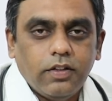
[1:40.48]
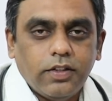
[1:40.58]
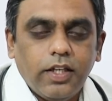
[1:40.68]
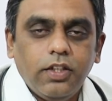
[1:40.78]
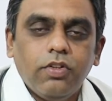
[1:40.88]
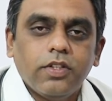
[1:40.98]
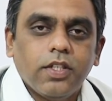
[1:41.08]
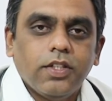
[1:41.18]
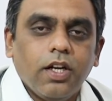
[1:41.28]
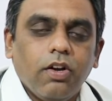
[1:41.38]
sent to a
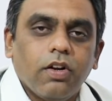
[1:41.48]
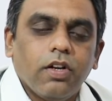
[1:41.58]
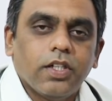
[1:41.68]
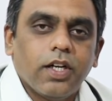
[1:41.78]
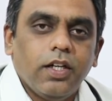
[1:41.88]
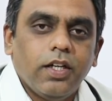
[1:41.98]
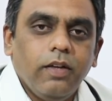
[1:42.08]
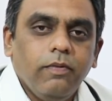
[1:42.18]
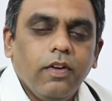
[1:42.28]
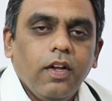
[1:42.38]
surgical oncological
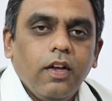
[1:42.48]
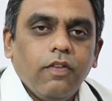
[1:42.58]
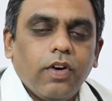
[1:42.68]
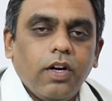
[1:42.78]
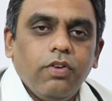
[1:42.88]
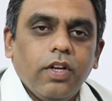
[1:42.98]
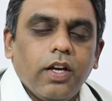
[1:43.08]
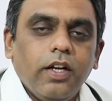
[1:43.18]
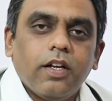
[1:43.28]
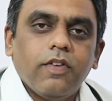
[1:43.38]
team for doing
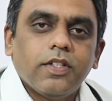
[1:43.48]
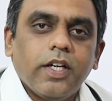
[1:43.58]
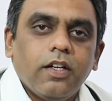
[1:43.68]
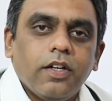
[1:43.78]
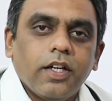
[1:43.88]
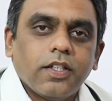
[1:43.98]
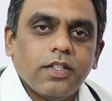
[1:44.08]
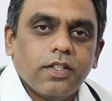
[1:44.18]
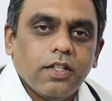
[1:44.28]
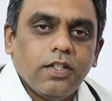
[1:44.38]
an interval
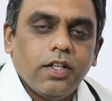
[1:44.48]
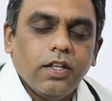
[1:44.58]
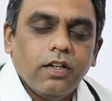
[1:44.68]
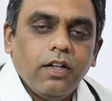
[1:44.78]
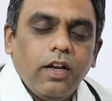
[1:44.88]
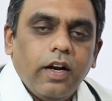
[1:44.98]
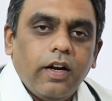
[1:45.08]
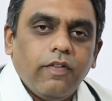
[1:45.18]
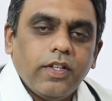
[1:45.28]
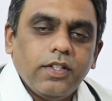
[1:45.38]
cytoreduction surgery.
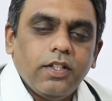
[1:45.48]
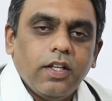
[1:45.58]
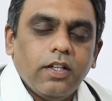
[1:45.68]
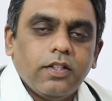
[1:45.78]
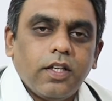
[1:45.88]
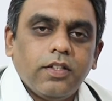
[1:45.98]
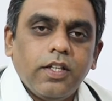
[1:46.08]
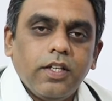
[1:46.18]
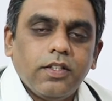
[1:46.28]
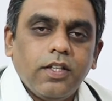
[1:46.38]
And once the
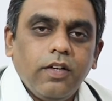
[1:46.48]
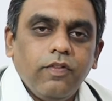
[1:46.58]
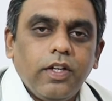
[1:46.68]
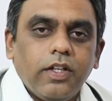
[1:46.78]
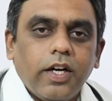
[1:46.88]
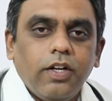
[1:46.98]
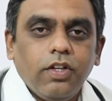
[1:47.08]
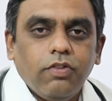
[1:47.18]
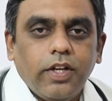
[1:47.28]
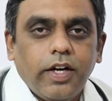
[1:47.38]
surgery is done, we try to
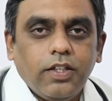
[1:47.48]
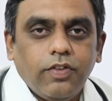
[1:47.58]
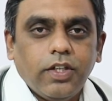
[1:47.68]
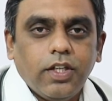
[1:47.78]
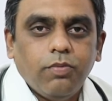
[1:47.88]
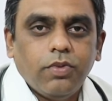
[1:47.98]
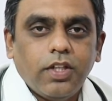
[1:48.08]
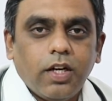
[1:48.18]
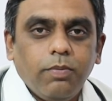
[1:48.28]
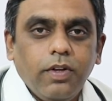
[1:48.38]
give the adjuvant
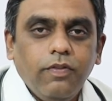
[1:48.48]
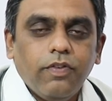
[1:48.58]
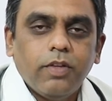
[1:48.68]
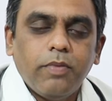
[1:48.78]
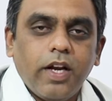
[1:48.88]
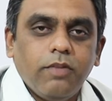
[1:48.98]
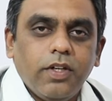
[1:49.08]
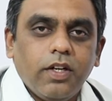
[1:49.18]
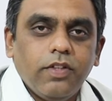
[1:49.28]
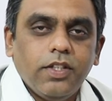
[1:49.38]
chemotherapy for the
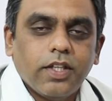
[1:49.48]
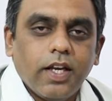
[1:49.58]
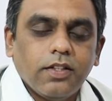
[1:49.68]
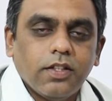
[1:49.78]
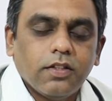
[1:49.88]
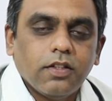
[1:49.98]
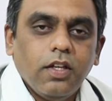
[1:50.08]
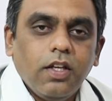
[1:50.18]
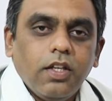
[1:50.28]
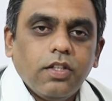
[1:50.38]
management of these cancers.
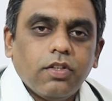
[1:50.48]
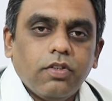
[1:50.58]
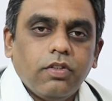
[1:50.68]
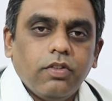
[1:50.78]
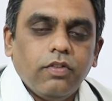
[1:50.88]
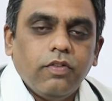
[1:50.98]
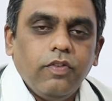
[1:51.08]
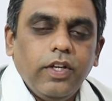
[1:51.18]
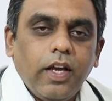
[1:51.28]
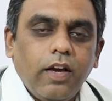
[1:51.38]
So
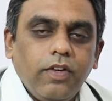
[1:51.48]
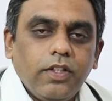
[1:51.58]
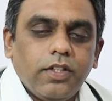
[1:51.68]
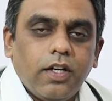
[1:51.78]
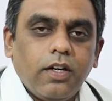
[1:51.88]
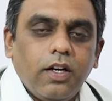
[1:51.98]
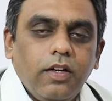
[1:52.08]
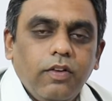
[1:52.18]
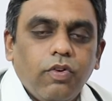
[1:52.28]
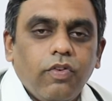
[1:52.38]
we have
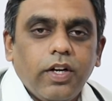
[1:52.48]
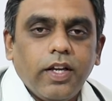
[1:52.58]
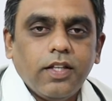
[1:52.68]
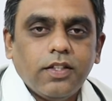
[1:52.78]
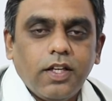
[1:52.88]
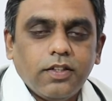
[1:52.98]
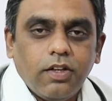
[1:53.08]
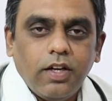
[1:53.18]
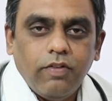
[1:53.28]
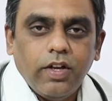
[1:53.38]
generally ovarian cancer does
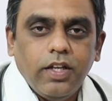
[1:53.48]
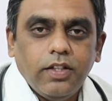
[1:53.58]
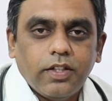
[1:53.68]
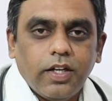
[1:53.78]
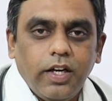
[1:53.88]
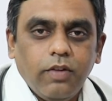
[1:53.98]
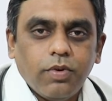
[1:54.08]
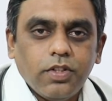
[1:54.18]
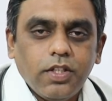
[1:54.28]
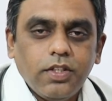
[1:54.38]
not have any screening
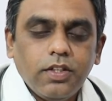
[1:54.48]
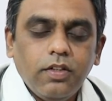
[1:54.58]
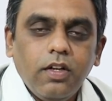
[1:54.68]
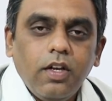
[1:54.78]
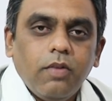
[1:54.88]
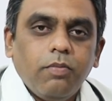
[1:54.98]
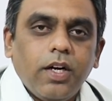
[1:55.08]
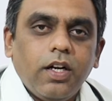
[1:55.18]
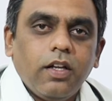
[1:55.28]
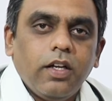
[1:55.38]
procedure.
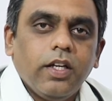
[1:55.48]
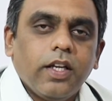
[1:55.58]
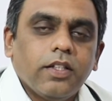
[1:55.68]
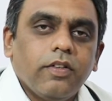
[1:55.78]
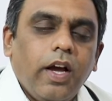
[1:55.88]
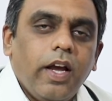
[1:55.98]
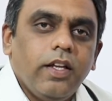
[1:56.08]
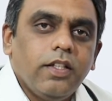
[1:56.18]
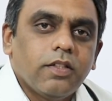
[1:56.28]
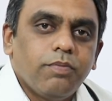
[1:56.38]
But in case of
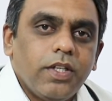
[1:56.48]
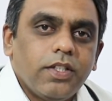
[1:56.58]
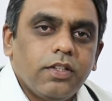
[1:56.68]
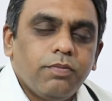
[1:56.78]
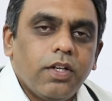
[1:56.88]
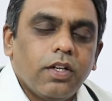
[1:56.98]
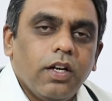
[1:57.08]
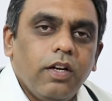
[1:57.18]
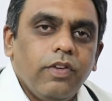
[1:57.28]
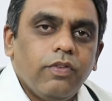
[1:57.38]
high-risk patients,
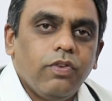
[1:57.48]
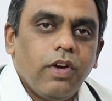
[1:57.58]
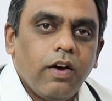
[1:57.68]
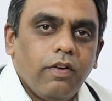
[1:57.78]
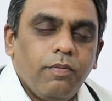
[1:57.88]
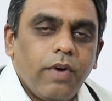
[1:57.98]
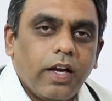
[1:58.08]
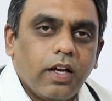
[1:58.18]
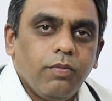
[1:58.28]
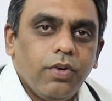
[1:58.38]
particularly who have
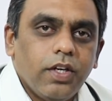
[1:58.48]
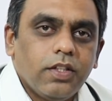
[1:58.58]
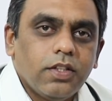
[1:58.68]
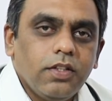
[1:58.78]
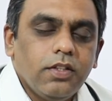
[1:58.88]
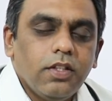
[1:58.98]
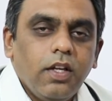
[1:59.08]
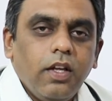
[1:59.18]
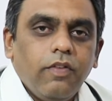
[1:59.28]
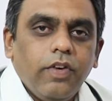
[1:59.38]
BRCA mutations,
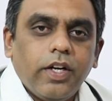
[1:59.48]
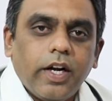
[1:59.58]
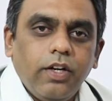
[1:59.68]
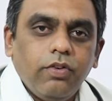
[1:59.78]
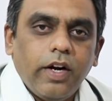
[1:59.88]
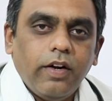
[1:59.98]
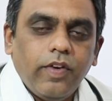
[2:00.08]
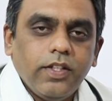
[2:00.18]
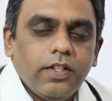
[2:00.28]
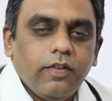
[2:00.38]
we try to
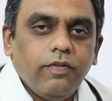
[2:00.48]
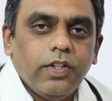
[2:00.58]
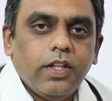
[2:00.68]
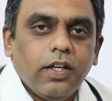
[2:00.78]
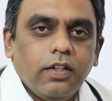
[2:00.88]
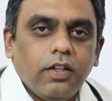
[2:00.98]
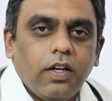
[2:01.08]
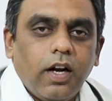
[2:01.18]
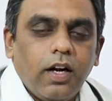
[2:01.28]
advise them with the